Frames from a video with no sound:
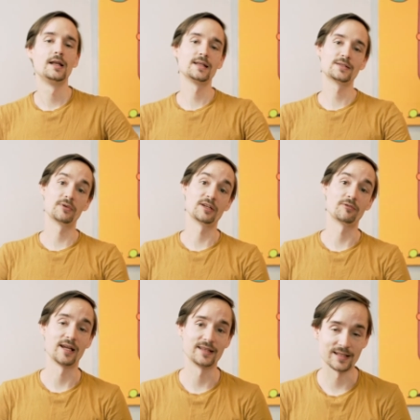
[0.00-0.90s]
let's
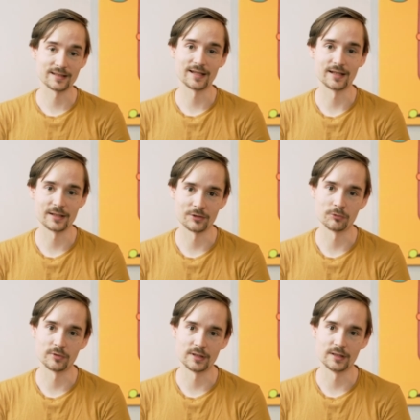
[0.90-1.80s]
recreate that cake in
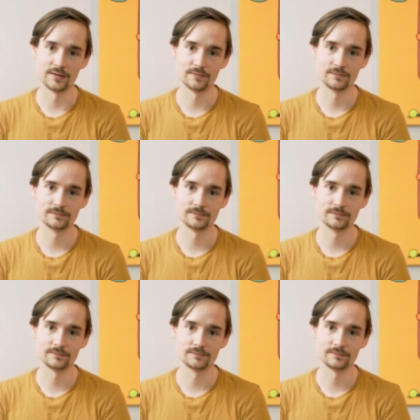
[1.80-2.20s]
Houdini.